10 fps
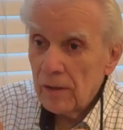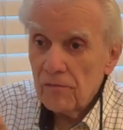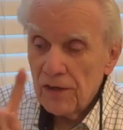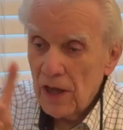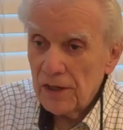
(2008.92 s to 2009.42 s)

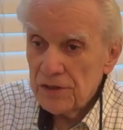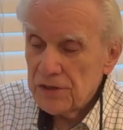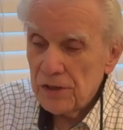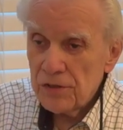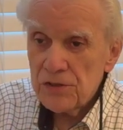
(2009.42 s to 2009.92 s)

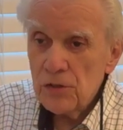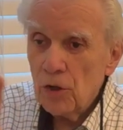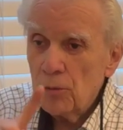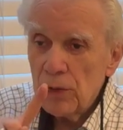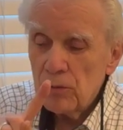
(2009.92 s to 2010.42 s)
volunteers,
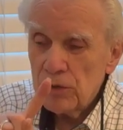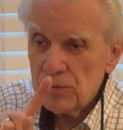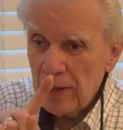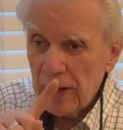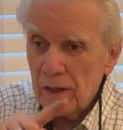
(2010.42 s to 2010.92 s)
nobody was
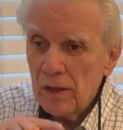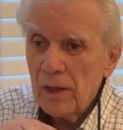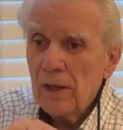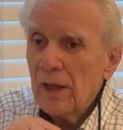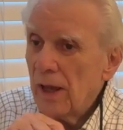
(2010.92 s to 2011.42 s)
paid,
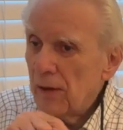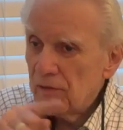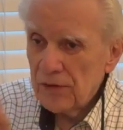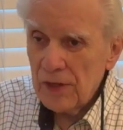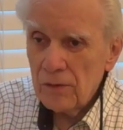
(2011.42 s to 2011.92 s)

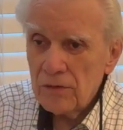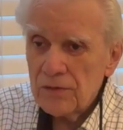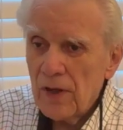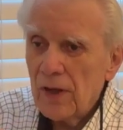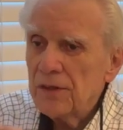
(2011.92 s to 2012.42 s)
everything was
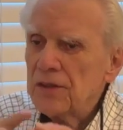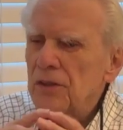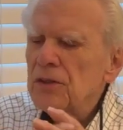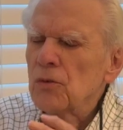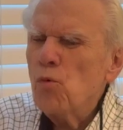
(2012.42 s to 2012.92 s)

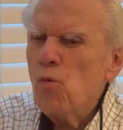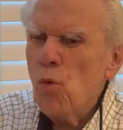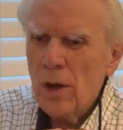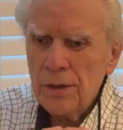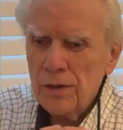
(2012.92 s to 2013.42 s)
volunteers. It's a
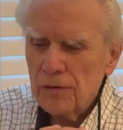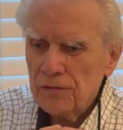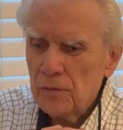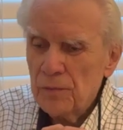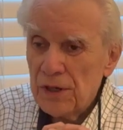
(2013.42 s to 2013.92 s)

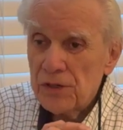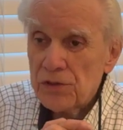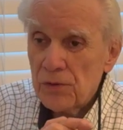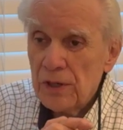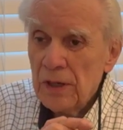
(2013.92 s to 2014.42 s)
wonderful
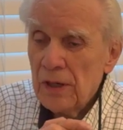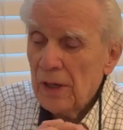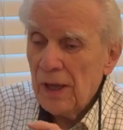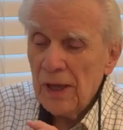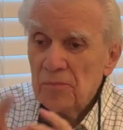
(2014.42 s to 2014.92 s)
ministry.
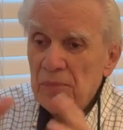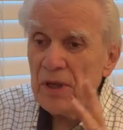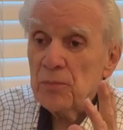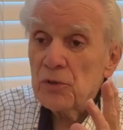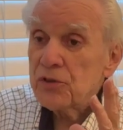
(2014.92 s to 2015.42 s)
And
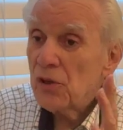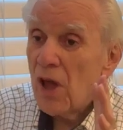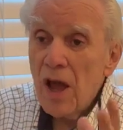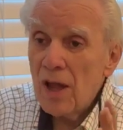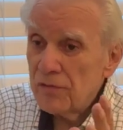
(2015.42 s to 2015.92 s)
people's
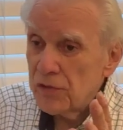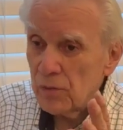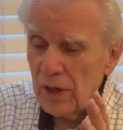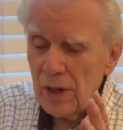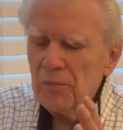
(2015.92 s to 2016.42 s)
lives,
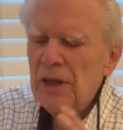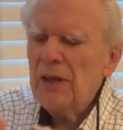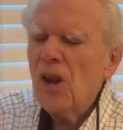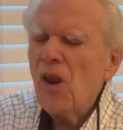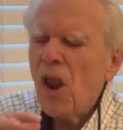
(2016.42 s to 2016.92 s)
I
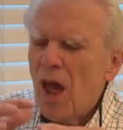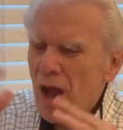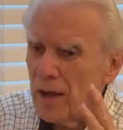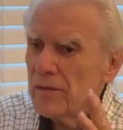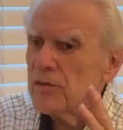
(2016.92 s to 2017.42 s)
mean,
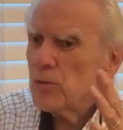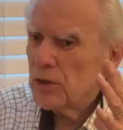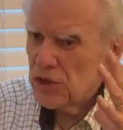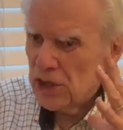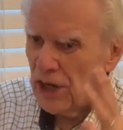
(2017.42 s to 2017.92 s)
lives were
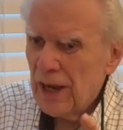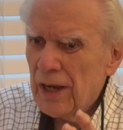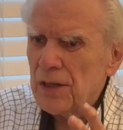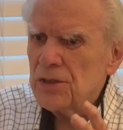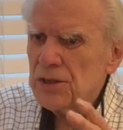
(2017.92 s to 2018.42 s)

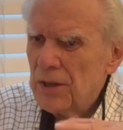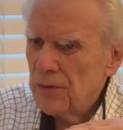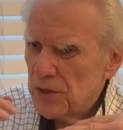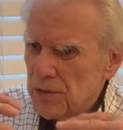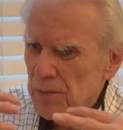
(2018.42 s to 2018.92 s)
changed in
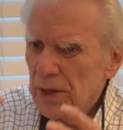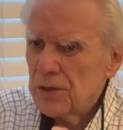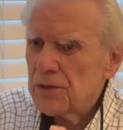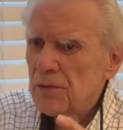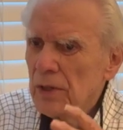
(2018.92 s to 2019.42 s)
this
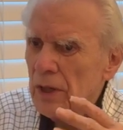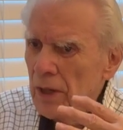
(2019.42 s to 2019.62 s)
ministry